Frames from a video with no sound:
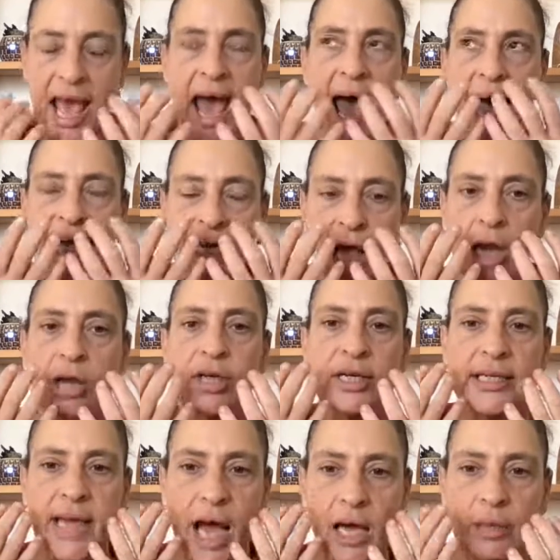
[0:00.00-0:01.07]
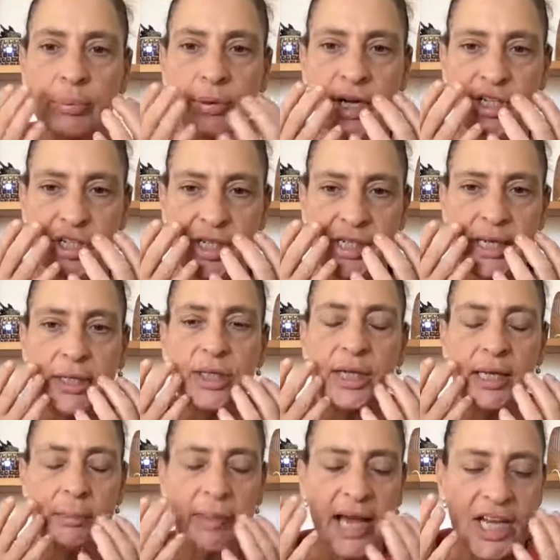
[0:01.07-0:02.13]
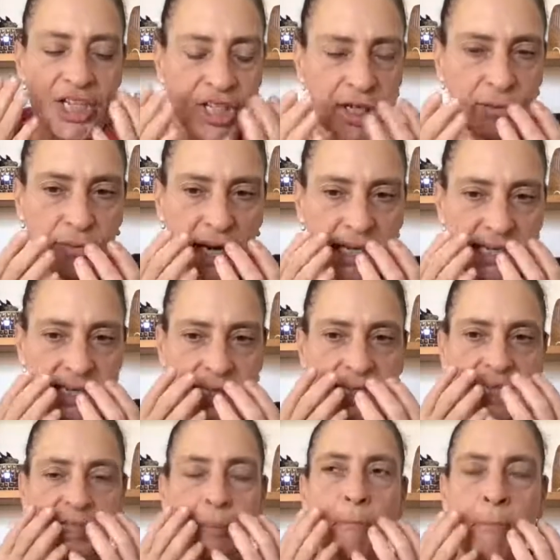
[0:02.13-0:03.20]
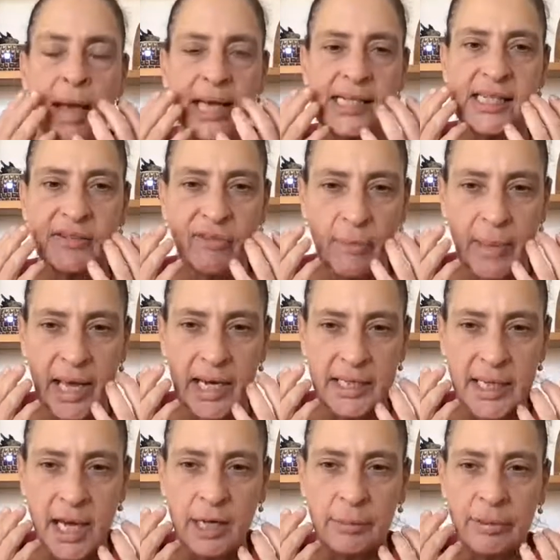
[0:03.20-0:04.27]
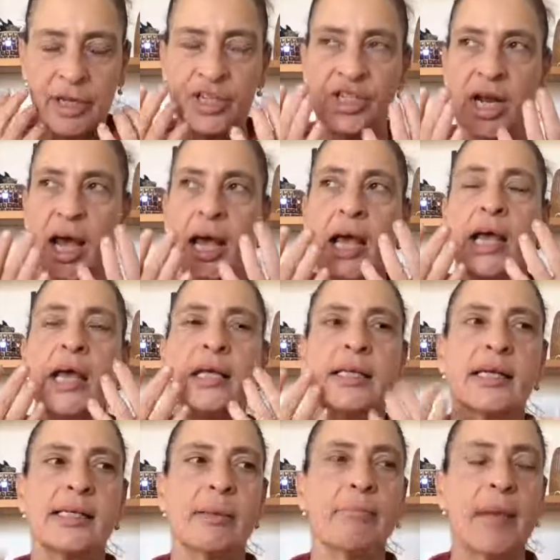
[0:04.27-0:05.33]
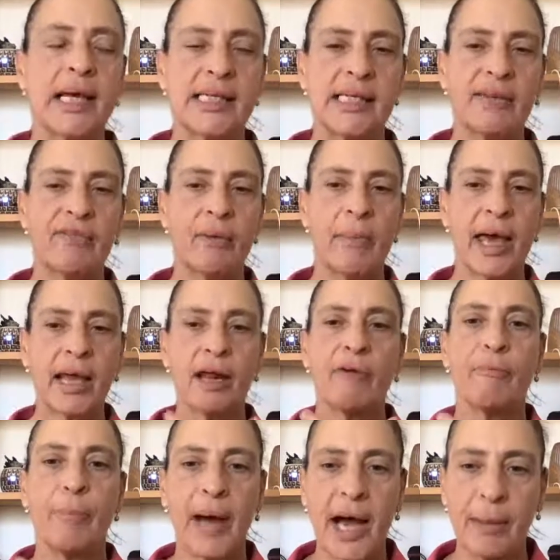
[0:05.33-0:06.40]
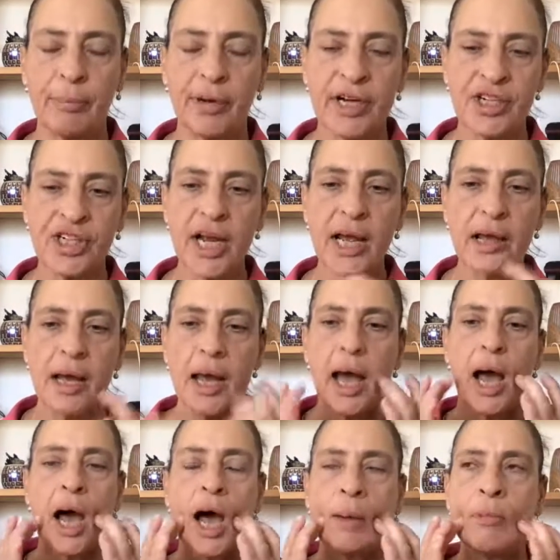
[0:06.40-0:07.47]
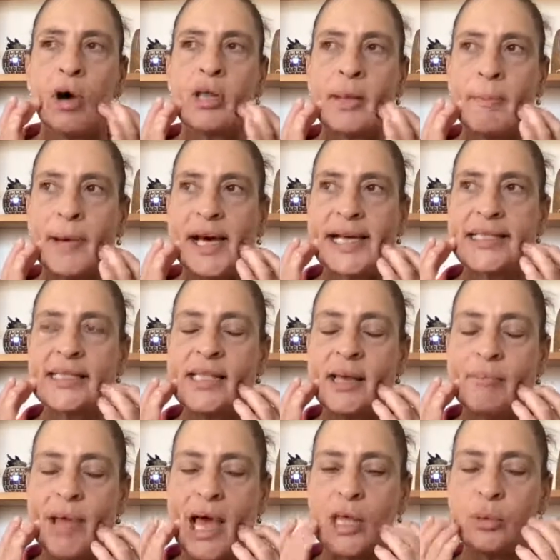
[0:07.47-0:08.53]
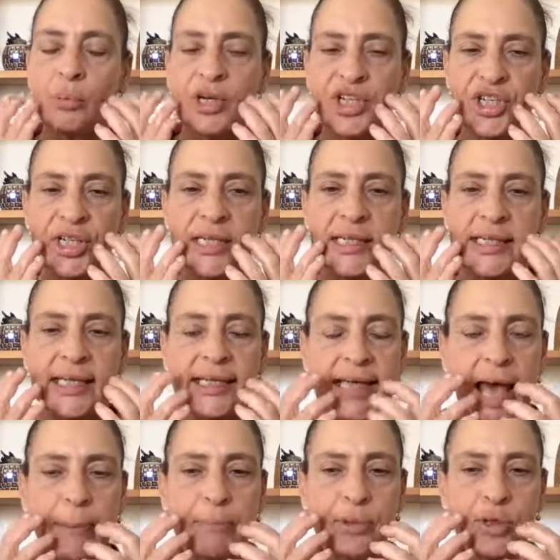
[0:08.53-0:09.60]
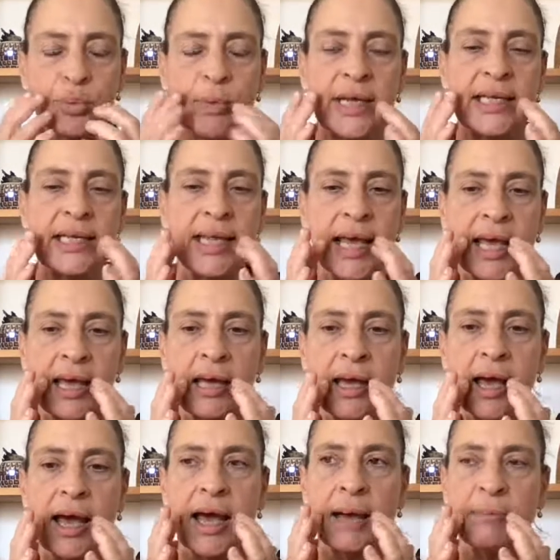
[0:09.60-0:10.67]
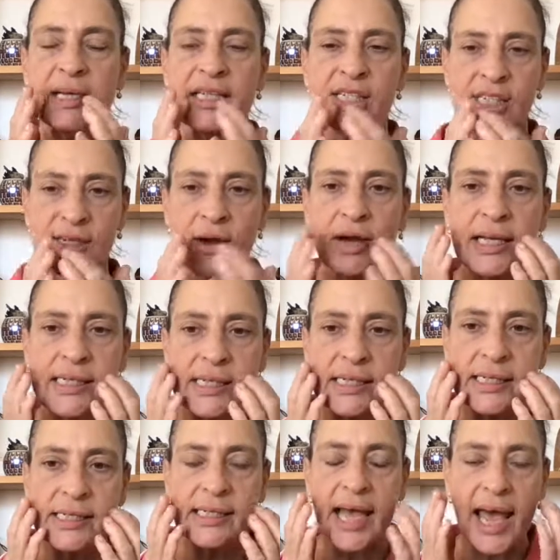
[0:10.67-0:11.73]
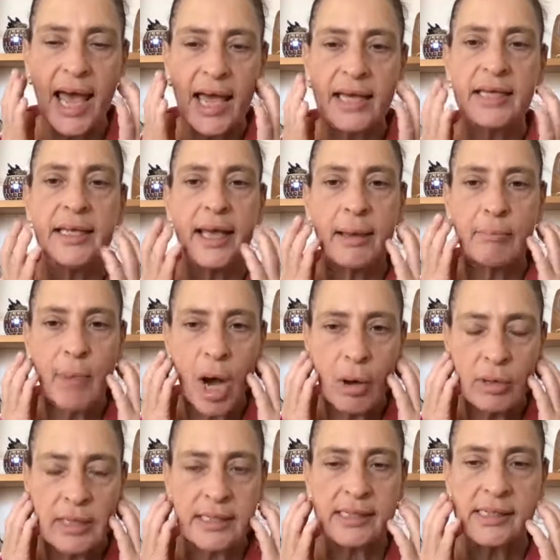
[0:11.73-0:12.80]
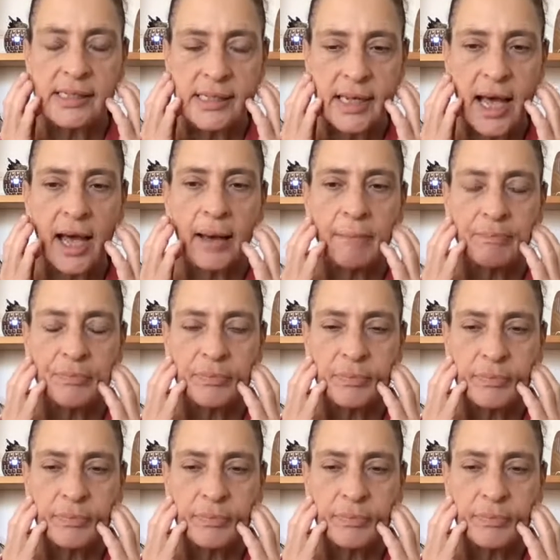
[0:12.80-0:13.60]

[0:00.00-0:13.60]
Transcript: and a lot of tongue pressure. So you can imagine in racing, there's a massive amount of tongue pressure. There's a massive amount of bar pressure on the bars of their mouth, which is the gap between their incisors and their molars the